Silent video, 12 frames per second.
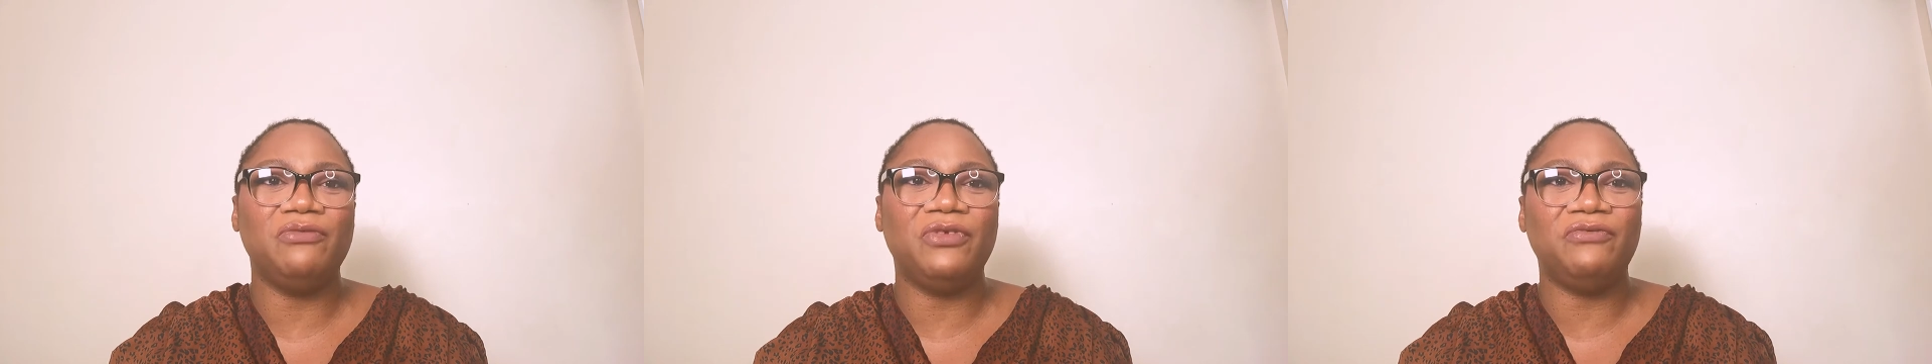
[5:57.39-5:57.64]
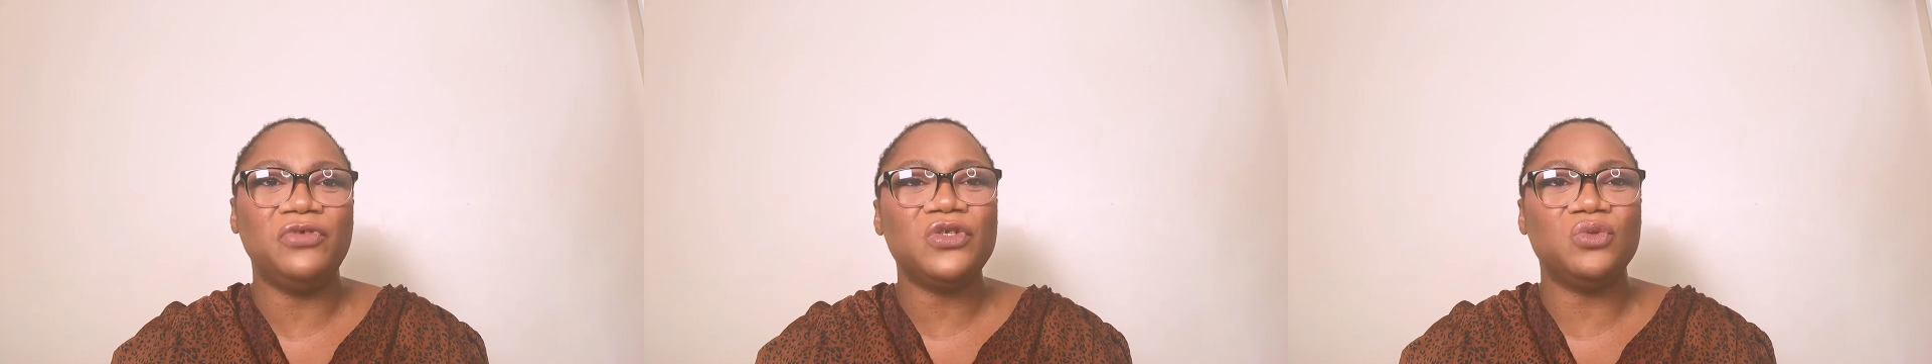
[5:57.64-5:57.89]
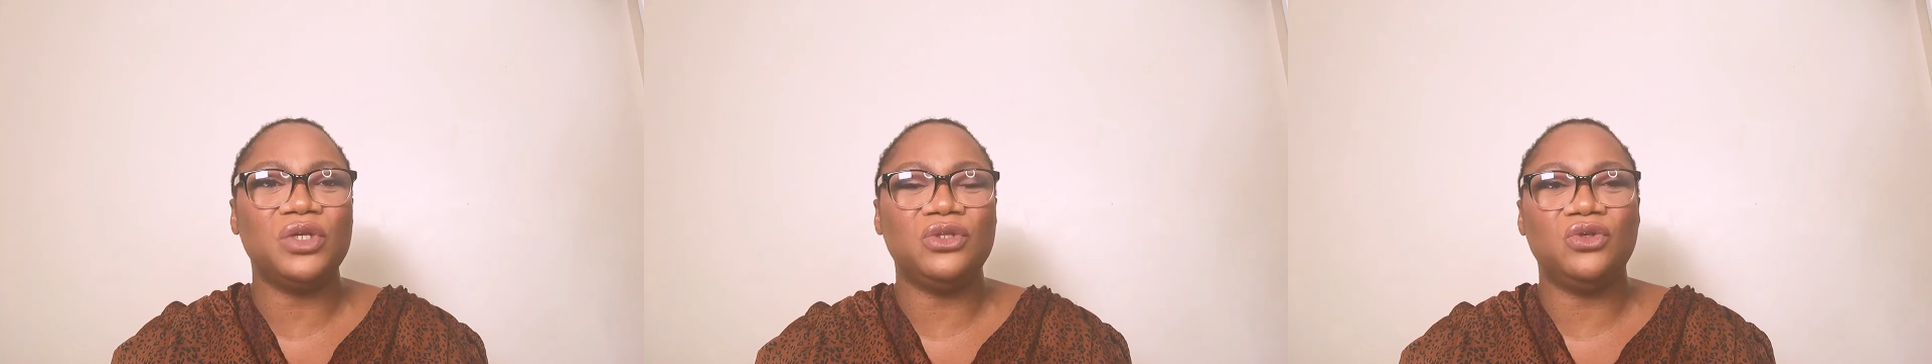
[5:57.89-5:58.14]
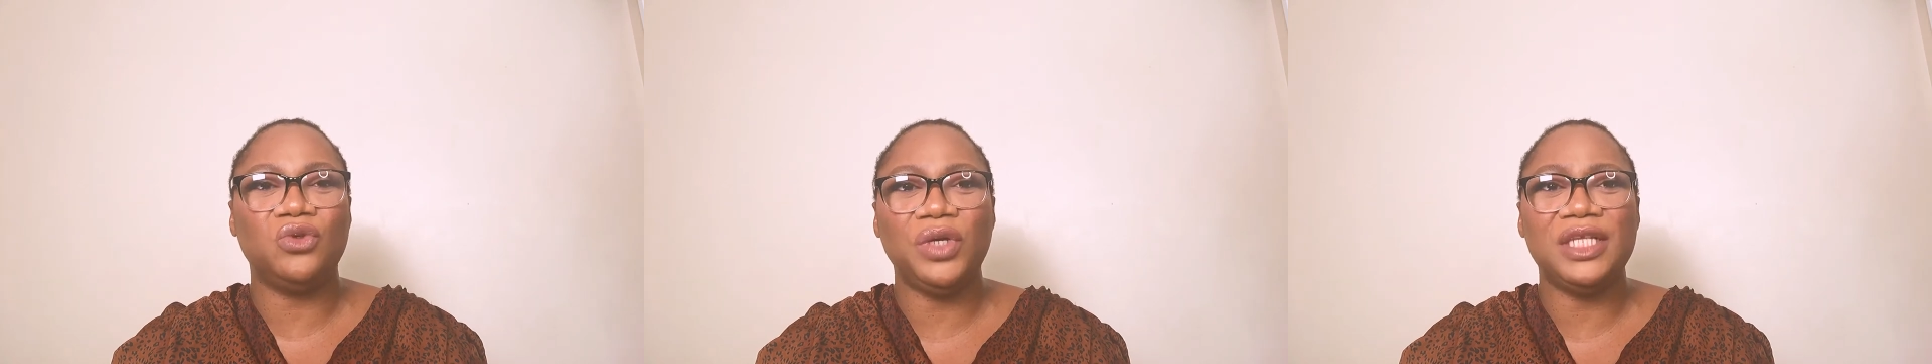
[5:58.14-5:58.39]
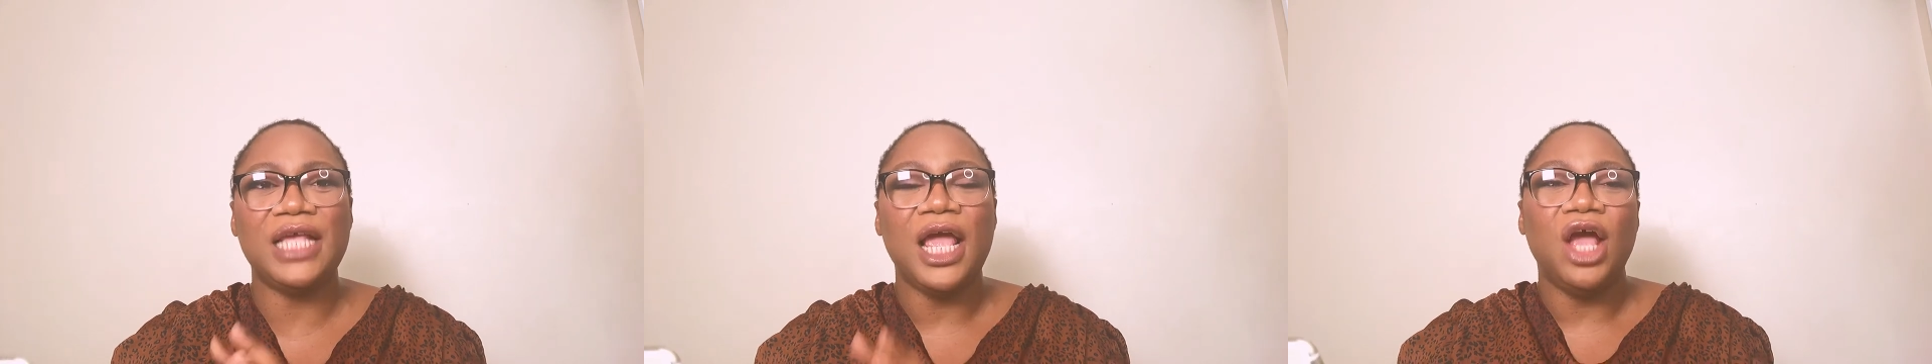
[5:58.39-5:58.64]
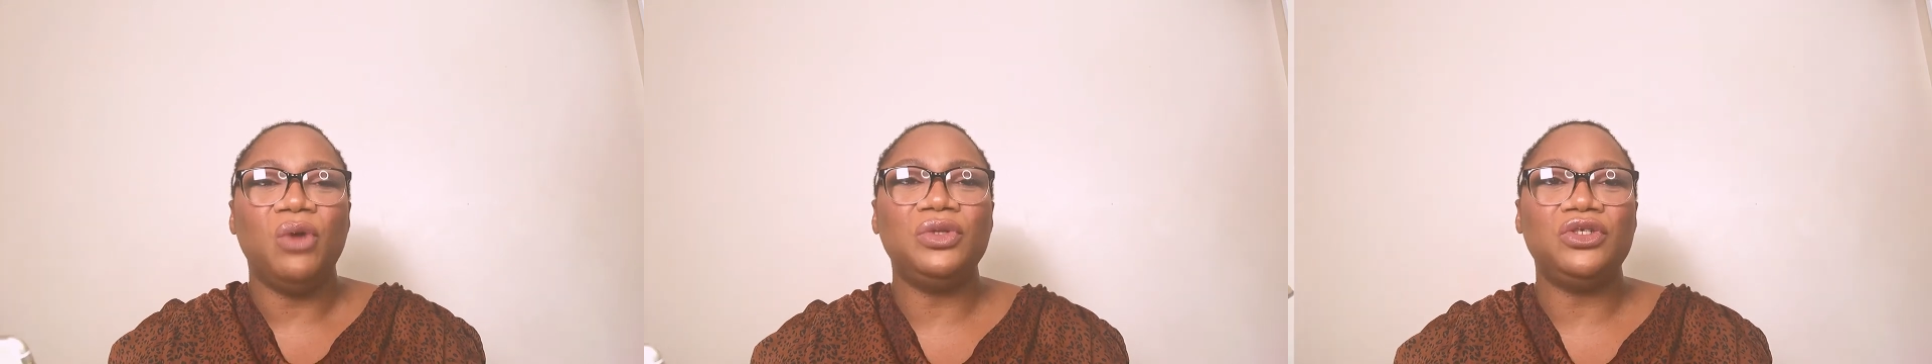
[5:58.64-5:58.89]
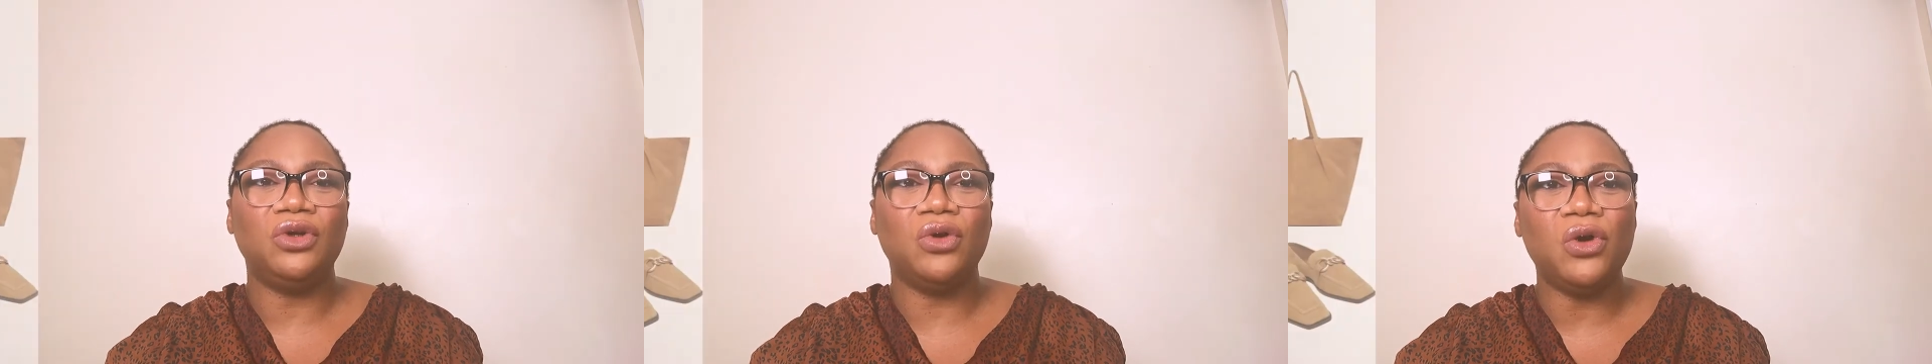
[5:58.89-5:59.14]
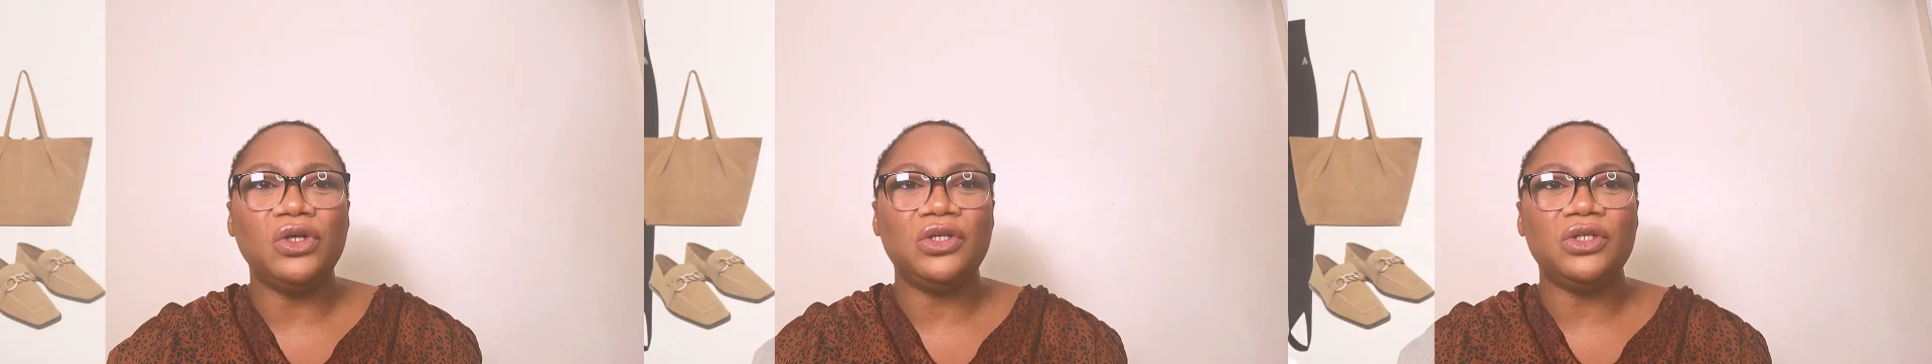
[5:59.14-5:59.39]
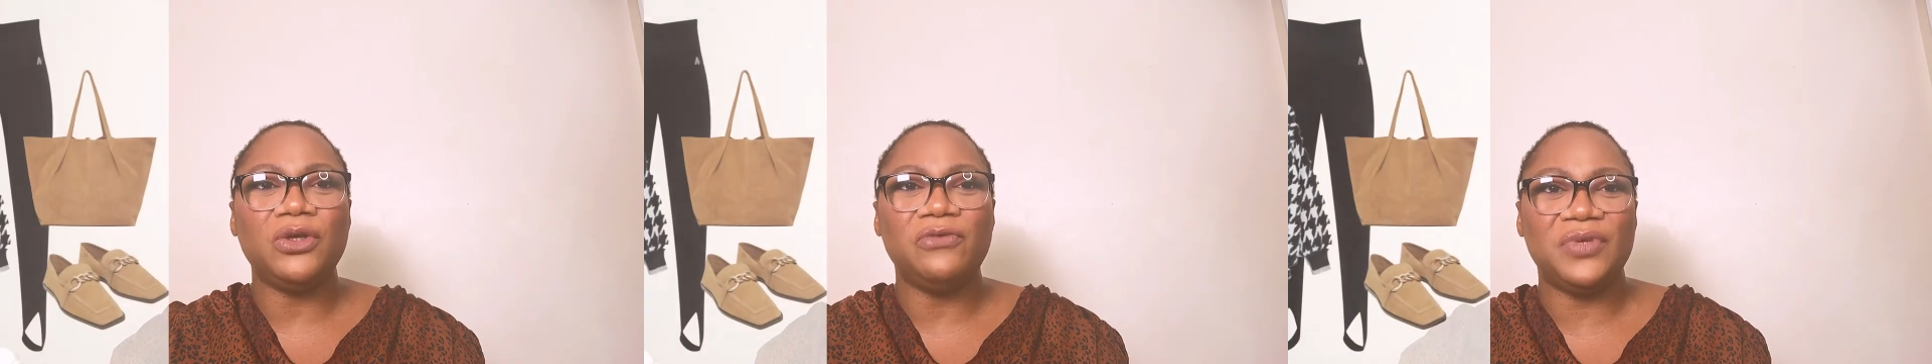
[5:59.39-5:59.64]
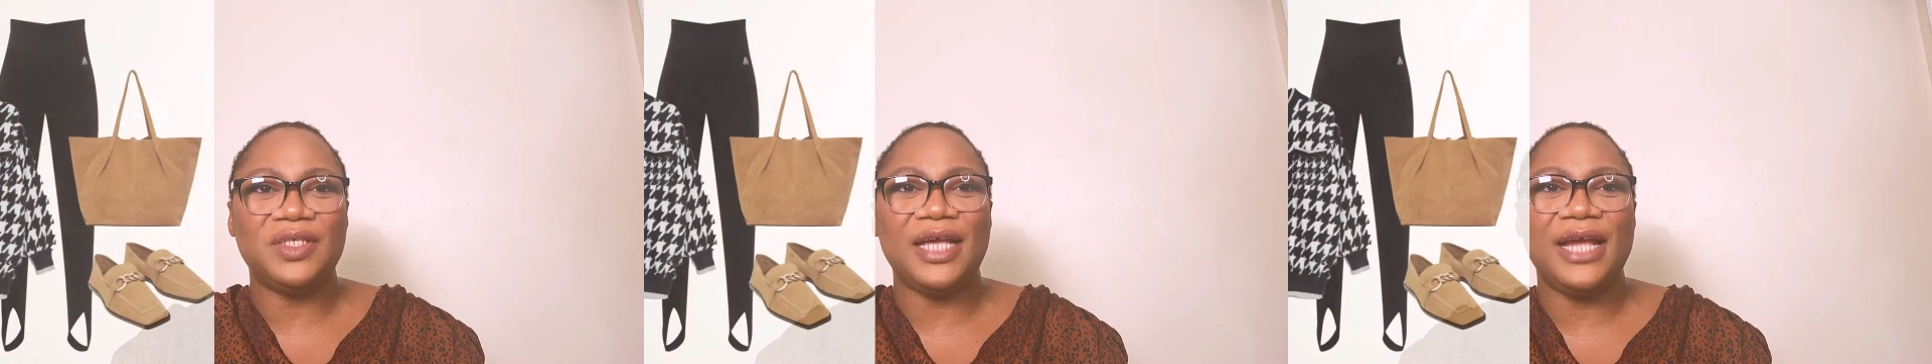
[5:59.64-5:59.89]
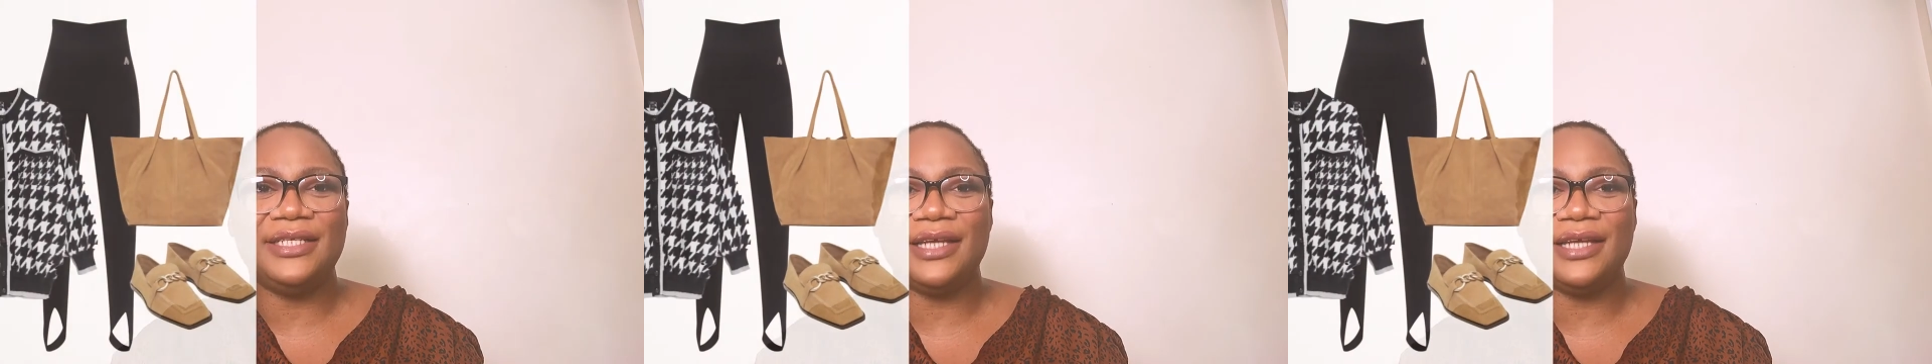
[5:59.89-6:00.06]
the first way to do it with your gorgeous oversized